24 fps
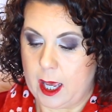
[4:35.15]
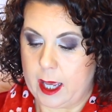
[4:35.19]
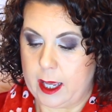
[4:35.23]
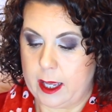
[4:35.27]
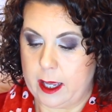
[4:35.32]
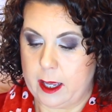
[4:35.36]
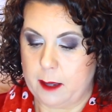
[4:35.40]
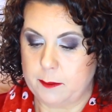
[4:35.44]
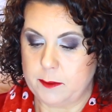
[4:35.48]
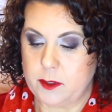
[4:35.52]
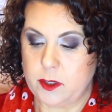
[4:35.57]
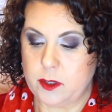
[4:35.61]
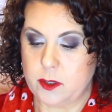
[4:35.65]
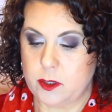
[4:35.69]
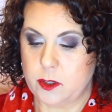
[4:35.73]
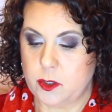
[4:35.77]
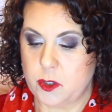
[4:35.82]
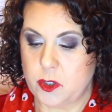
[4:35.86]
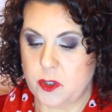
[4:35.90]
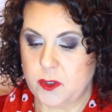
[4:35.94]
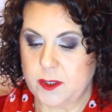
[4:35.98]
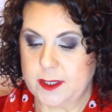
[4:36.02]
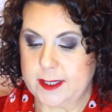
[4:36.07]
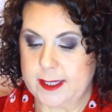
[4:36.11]
Um, you
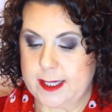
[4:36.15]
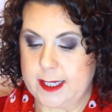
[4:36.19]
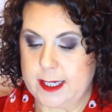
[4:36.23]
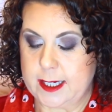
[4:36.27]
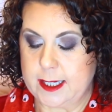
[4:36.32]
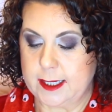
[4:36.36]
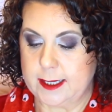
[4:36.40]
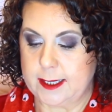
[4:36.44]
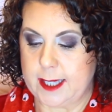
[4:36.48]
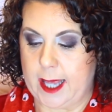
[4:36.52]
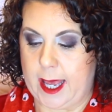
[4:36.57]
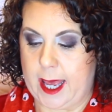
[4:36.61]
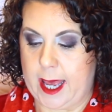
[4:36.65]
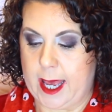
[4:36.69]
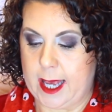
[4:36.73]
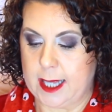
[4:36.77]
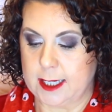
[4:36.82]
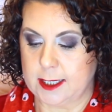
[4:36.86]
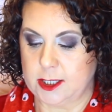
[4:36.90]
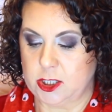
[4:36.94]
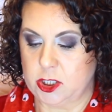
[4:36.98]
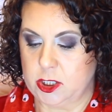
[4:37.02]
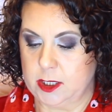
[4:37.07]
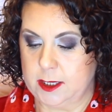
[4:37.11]
use this
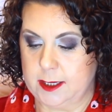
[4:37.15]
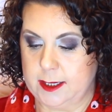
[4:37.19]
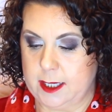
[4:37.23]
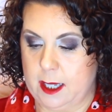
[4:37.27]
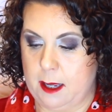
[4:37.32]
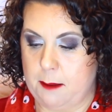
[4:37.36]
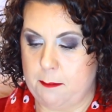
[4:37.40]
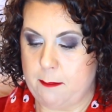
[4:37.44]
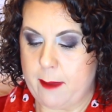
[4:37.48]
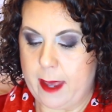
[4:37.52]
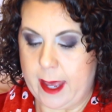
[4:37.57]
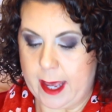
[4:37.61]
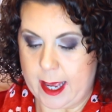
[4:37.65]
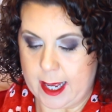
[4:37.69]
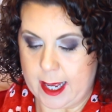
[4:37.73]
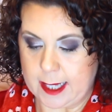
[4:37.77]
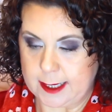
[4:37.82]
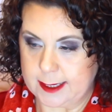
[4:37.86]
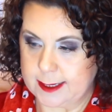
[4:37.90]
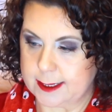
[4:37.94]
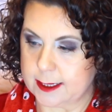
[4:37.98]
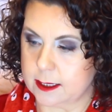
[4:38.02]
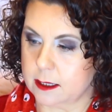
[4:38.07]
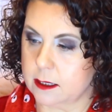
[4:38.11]
as just a
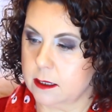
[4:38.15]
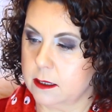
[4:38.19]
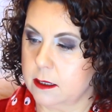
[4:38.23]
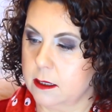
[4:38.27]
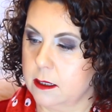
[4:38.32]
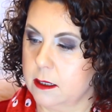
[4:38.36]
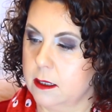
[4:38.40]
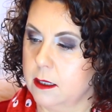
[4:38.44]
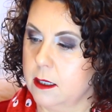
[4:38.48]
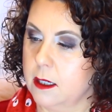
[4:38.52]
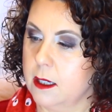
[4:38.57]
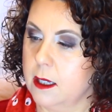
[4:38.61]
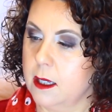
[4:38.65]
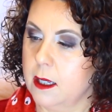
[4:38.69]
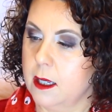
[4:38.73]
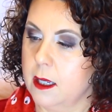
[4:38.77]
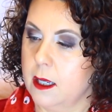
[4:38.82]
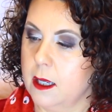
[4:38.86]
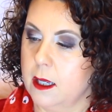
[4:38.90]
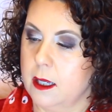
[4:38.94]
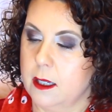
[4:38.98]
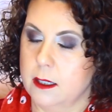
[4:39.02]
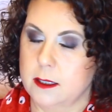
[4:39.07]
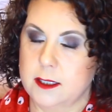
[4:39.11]
mask.
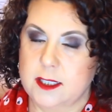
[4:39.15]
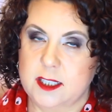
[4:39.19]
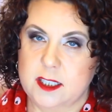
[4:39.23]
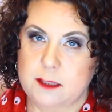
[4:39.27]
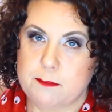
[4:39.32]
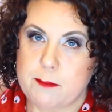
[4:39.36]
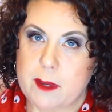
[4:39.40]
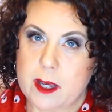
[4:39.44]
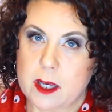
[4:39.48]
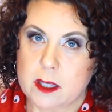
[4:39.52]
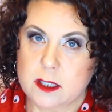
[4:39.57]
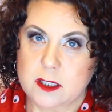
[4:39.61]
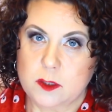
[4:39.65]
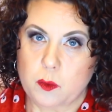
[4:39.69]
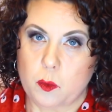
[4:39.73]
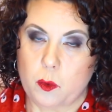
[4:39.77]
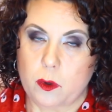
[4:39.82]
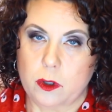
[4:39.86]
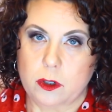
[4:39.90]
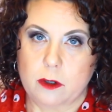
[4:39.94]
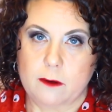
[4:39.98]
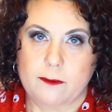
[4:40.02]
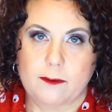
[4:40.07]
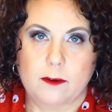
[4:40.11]
Smells
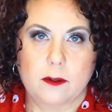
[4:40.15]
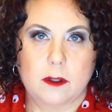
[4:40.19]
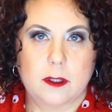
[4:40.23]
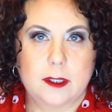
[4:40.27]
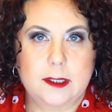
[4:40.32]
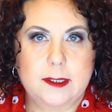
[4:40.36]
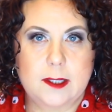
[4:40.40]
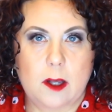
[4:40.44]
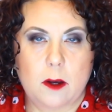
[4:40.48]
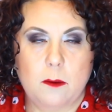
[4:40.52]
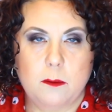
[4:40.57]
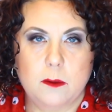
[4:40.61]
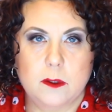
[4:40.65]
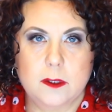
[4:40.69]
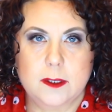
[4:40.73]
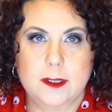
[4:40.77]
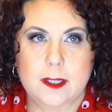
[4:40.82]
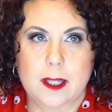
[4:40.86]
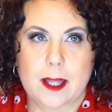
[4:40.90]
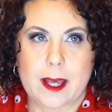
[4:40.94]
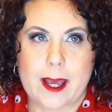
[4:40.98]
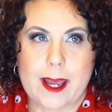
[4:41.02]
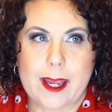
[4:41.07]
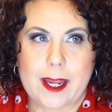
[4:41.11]
wonderful. It's almost
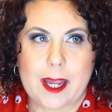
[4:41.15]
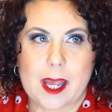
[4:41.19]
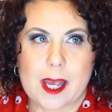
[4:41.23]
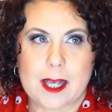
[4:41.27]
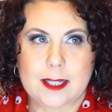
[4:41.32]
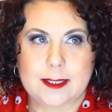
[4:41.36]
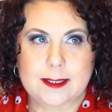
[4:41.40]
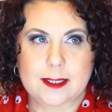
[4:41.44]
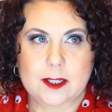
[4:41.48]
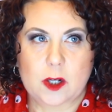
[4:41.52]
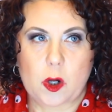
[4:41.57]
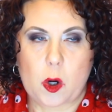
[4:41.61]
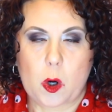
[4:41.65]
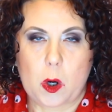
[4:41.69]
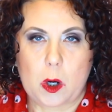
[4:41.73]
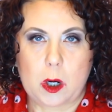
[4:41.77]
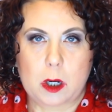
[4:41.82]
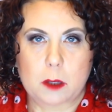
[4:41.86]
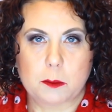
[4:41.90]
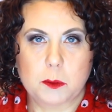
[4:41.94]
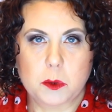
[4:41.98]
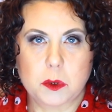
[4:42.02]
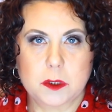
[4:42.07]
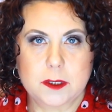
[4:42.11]
like has a
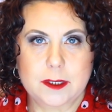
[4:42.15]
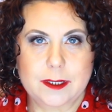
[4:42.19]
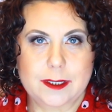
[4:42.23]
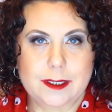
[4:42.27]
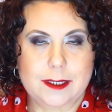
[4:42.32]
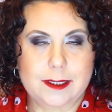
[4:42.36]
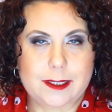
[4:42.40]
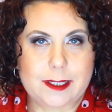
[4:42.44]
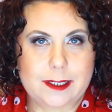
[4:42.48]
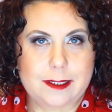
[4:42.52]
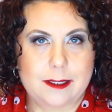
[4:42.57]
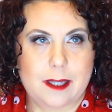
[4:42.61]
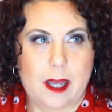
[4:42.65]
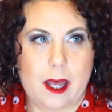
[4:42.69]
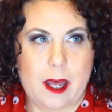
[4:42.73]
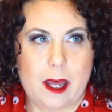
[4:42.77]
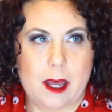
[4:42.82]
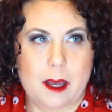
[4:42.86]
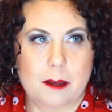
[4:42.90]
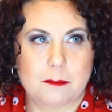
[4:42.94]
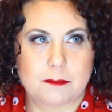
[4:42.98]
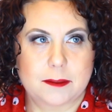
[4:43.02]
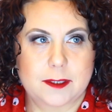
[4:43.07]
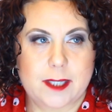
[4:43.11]
caramel
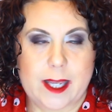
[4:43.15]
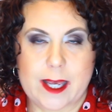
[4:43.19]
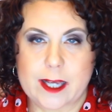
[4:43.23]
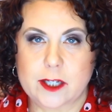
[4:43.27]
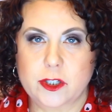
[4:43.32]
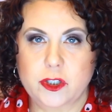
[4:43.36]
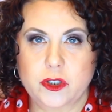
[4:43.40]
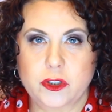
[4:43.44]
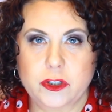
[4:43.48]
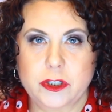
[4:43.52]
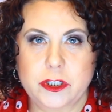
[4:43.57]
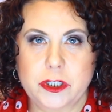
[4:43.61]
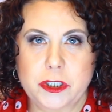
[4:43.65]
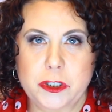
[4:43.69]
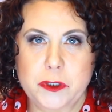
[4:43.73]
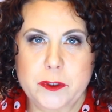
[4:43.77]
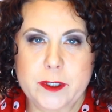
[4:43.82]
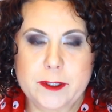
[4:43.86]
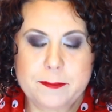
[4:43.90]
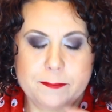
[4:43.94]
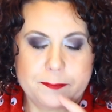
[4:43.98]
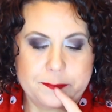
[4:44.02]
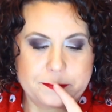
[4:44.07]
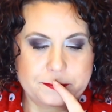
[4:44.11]
um, texture
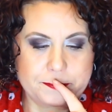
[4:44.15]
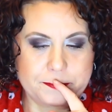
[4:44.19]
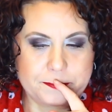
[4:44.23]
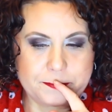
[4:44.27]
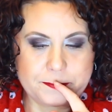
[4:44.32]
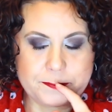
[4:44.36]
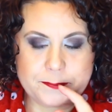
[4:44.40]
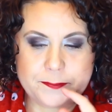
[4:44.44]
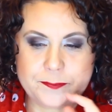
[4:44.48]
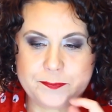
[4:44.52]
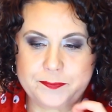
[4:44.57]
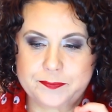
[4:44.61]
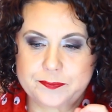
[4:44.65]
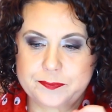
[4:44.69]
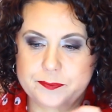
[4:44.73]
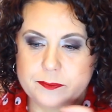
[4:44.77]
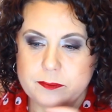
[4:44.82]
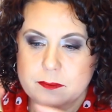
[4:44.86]
to it.